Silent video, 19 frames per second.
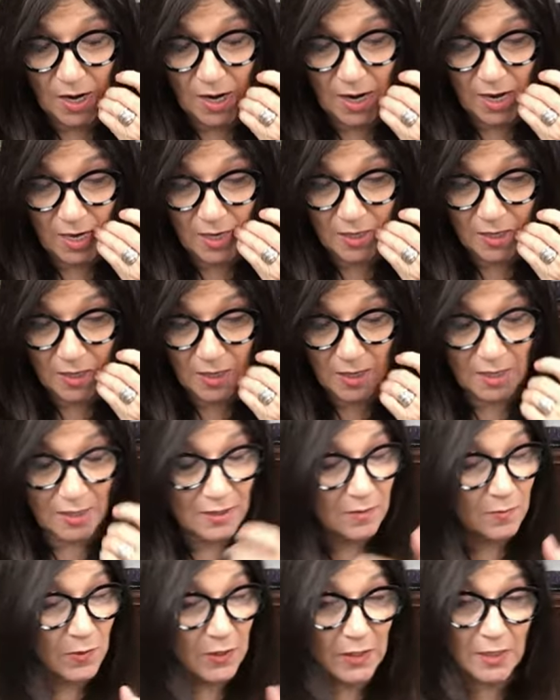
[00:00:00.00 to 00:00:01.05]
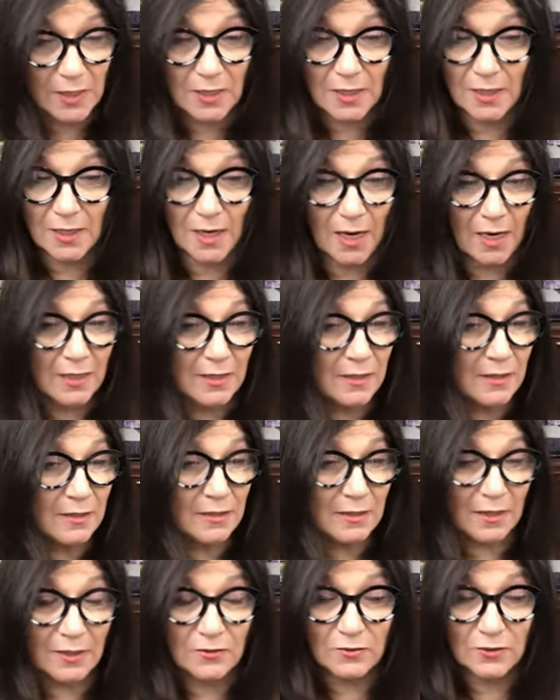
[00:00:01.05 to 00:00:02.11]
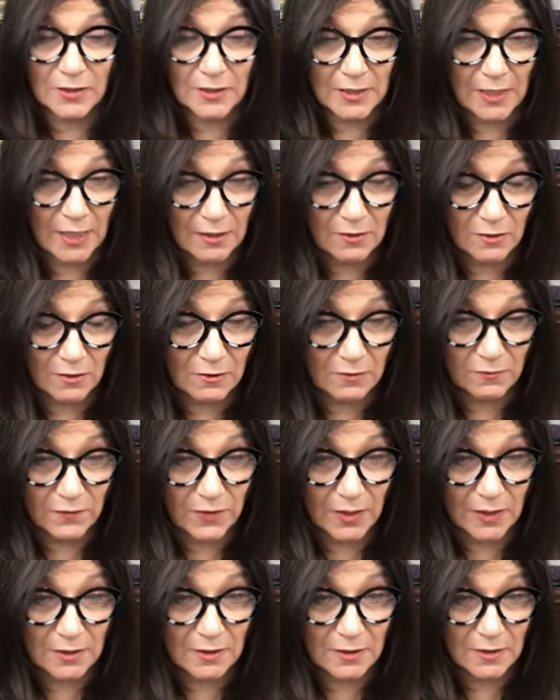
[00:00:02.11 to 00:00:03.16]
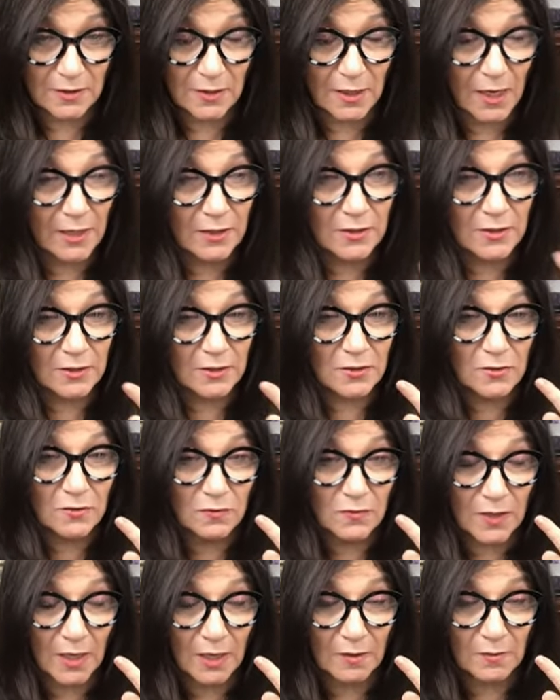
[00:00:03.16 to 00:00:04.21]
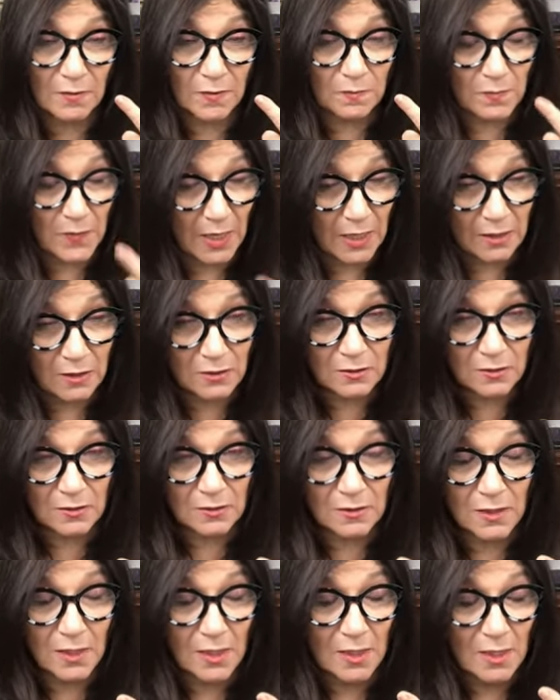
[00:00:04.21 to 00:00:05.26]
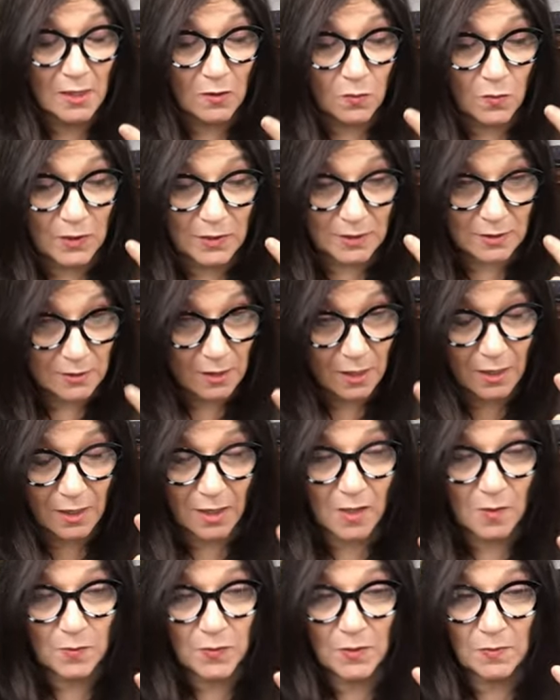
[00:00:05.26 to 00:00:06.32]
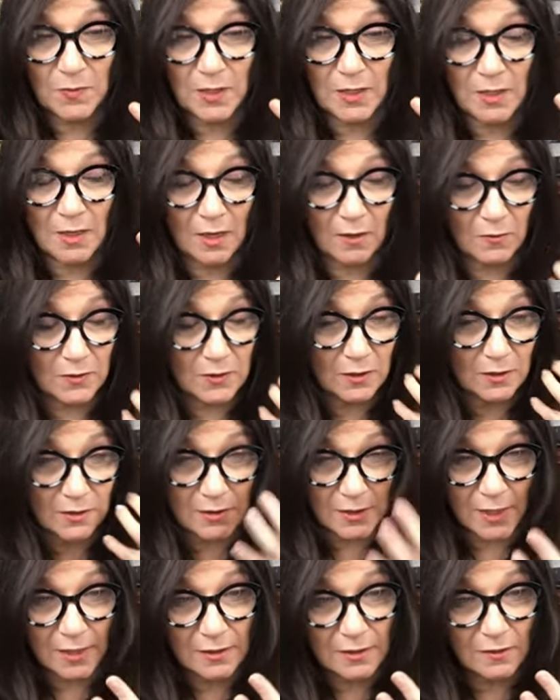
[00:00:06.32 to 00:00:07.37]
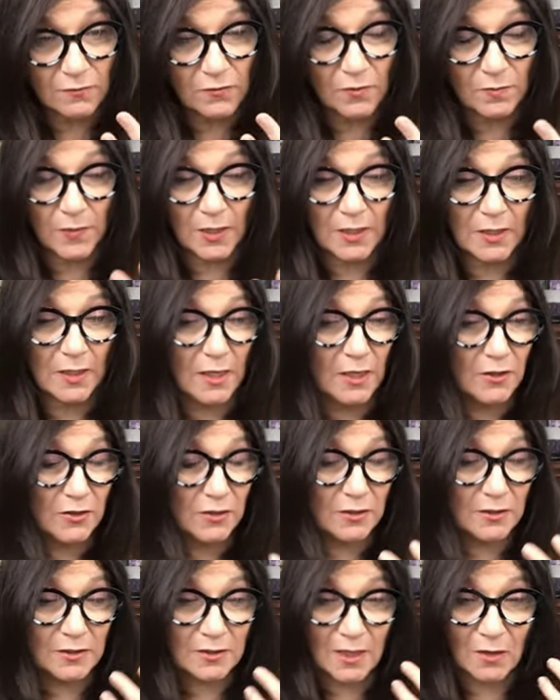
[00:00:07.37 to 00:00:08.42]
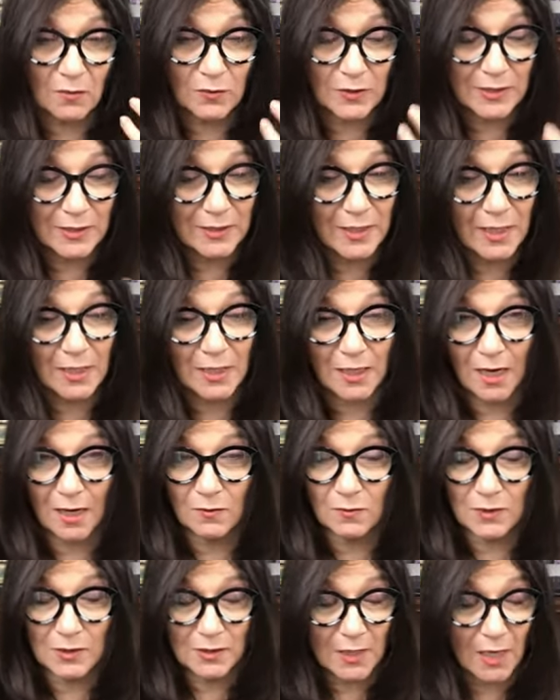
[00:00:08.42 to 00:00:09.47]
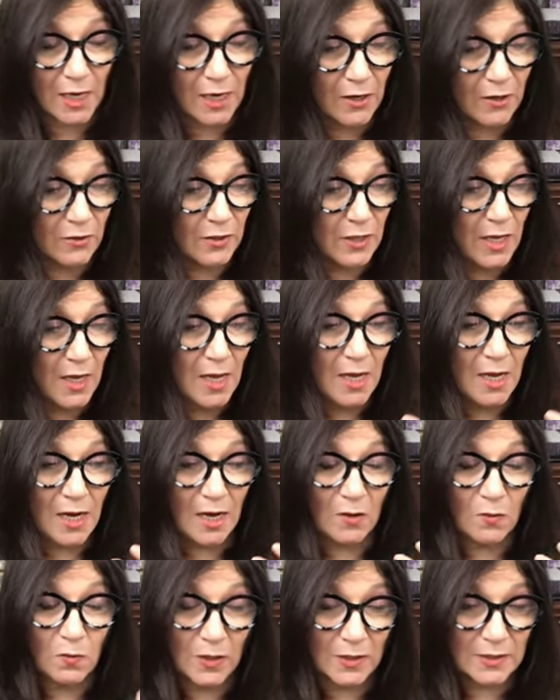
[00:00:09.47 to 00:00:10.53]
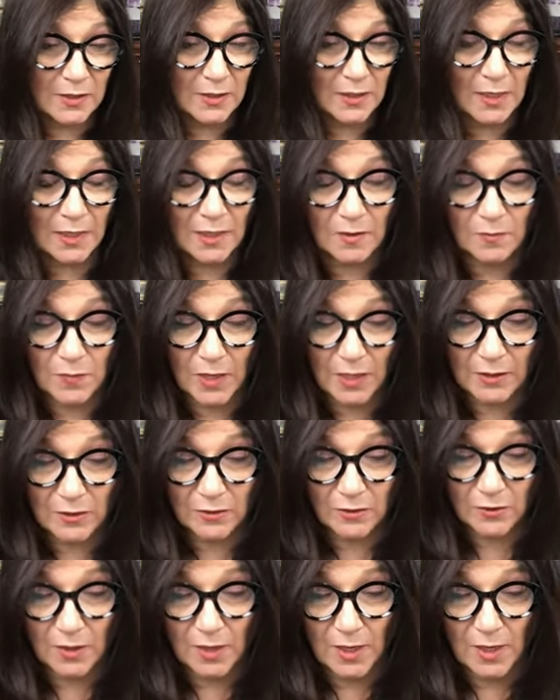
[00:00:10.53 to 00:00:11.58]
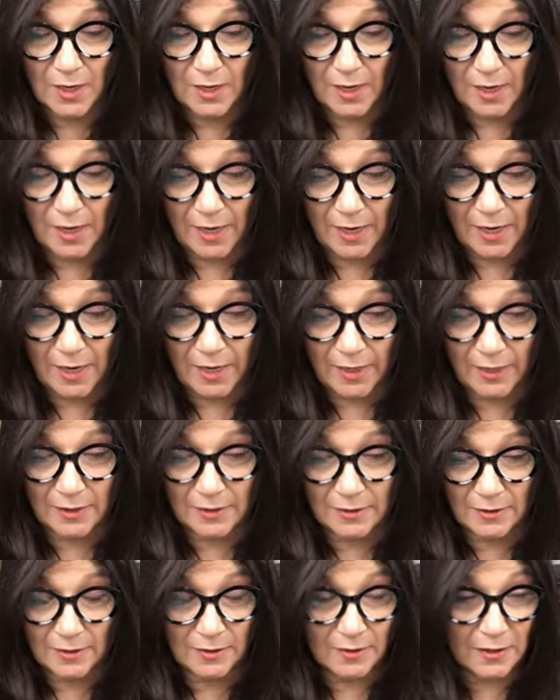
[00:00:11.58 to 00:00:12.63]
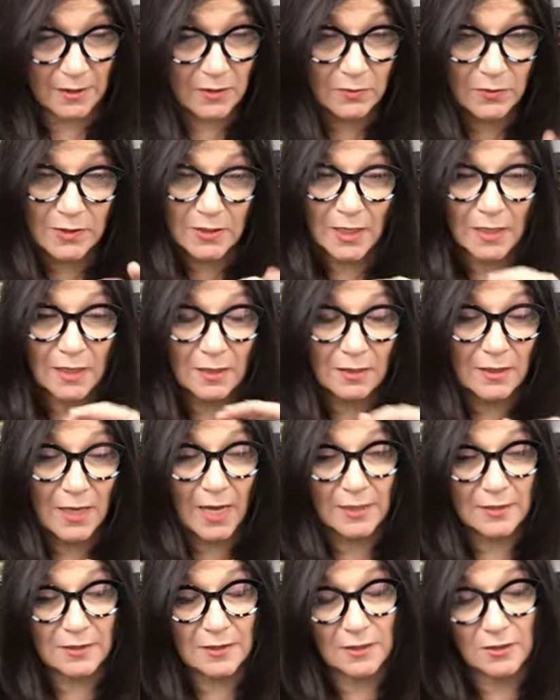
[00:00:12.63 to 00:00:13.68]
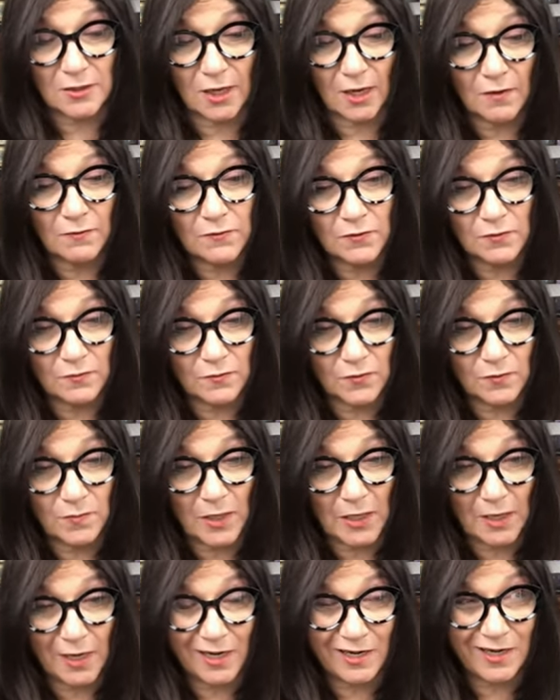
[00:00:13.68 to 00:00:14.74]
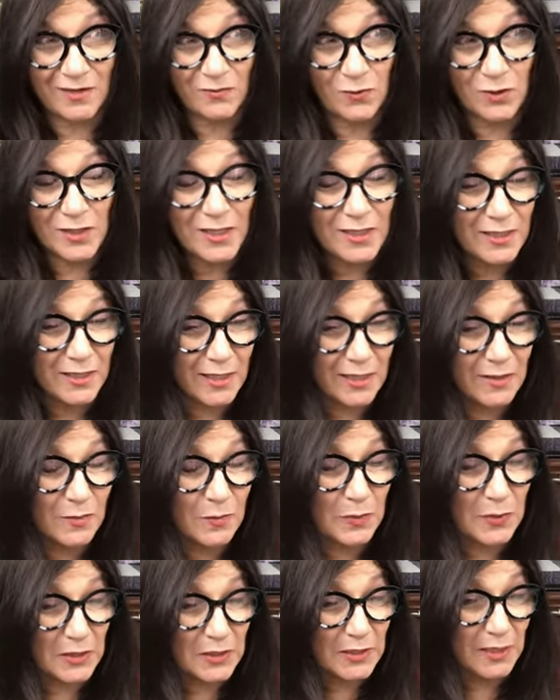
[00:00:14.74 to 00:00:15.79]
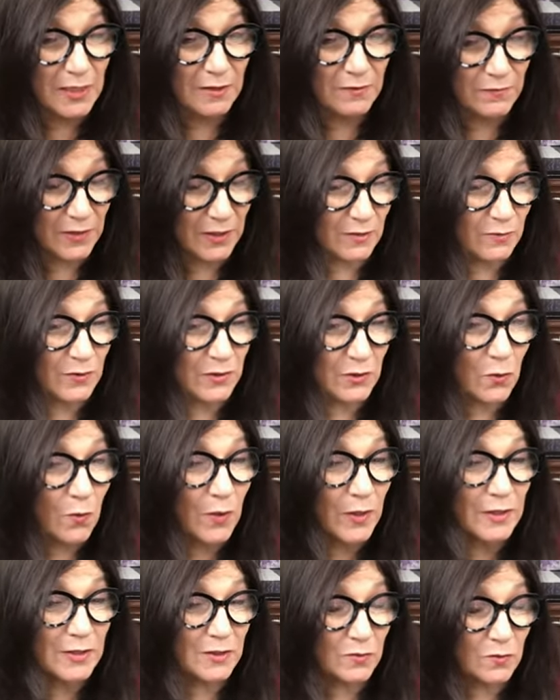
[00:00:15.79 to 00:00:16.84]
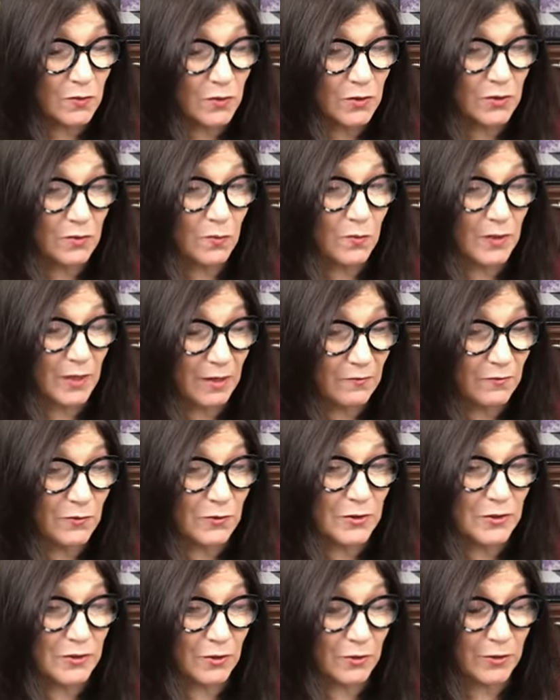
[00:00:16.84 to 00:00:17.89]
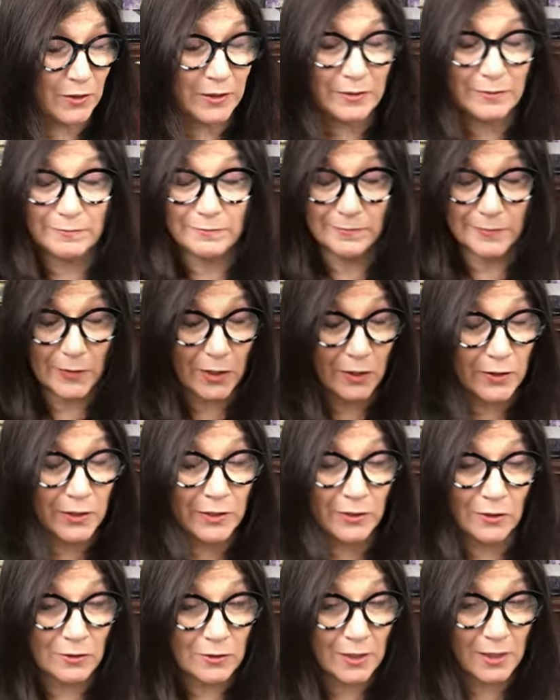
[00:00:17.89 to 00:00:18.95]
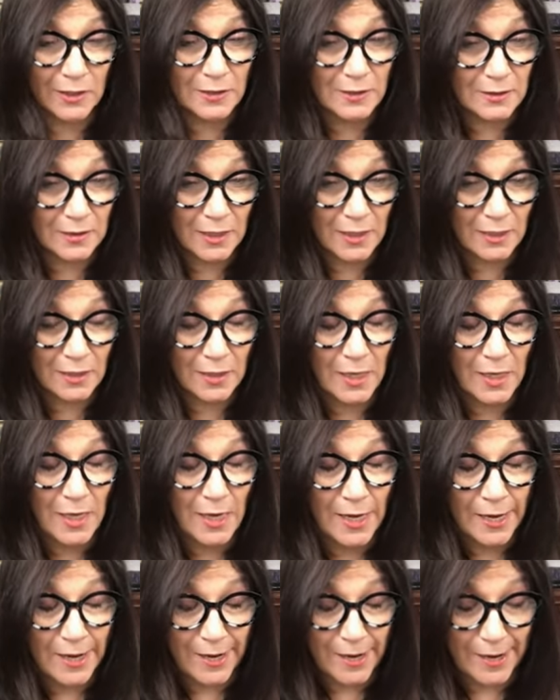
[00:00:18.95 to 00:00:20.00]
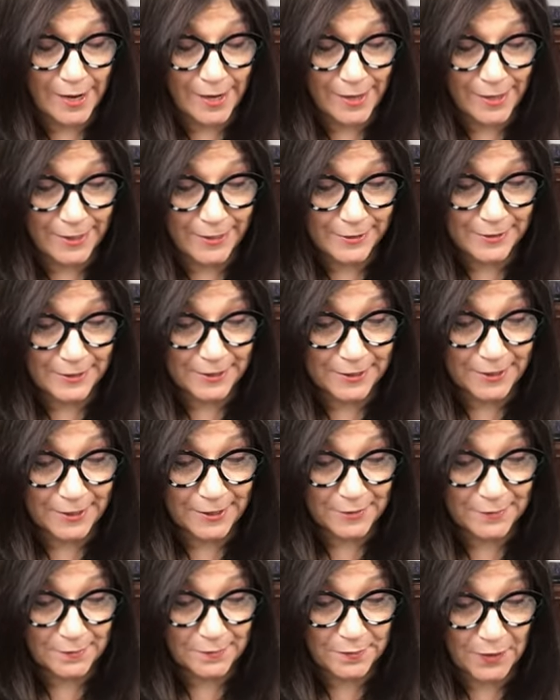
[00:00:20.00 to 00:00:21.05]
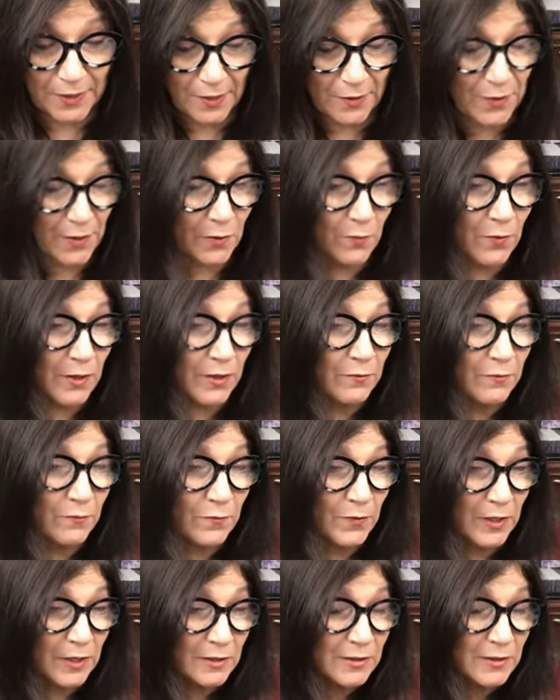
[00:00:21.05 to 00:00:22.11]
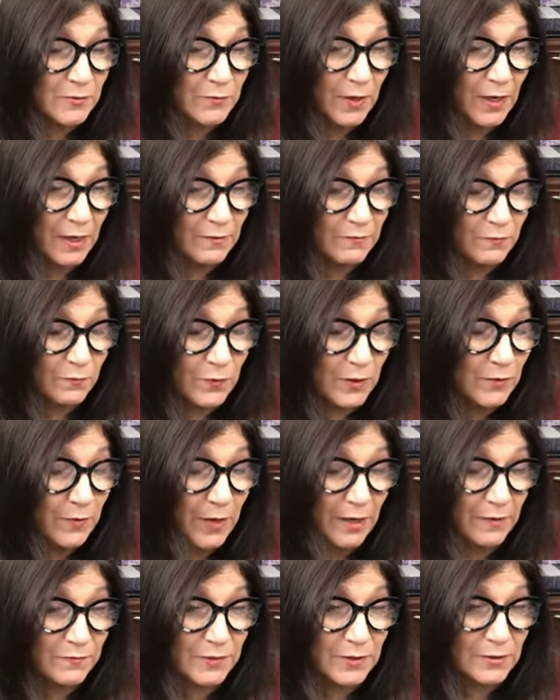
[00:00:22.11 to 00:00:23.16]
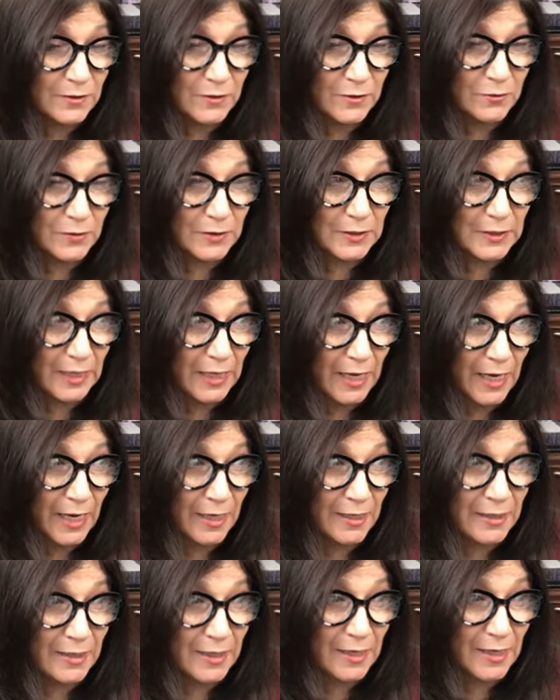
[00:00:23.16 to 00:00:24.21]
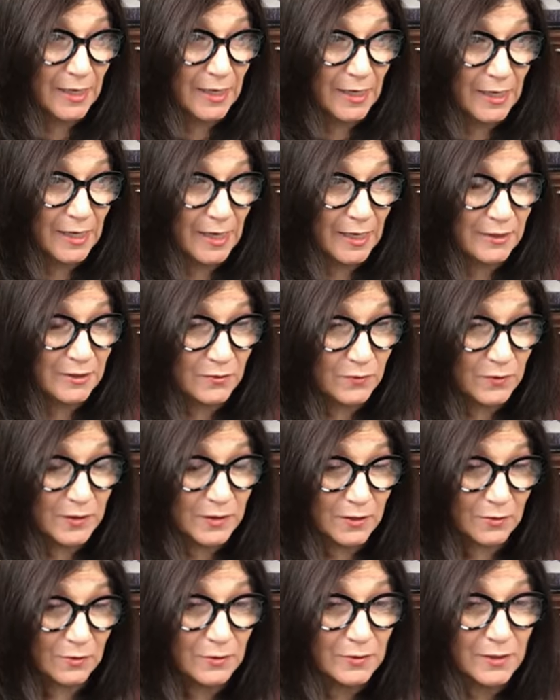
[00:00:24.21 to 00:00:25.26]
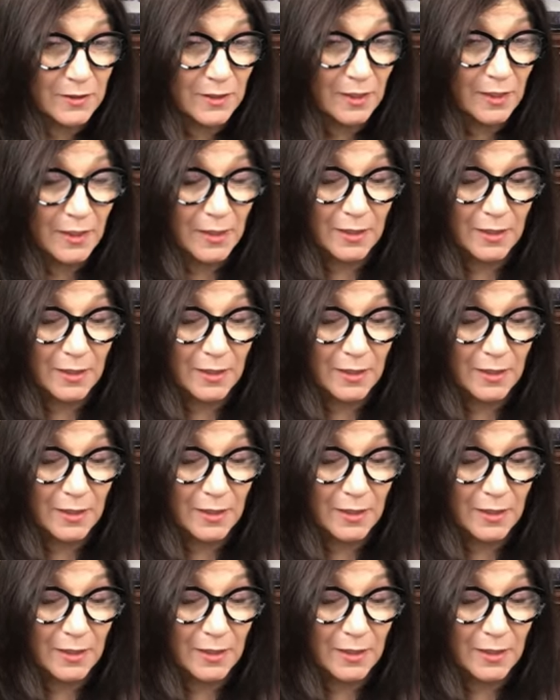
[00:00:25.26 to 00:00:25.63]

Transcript: And in the beginning, I didn't understand all of this. I just knew that medical was not helping me. I was on 10 different medications. I was sick. I was tired. I wasn't getting better. And this was like a last ditch effort for me. And I really didn't believe that it was going to work when I first started, in all honesty. And, um, but I thought, what, what else do I have? What do I have to lose? And as a result,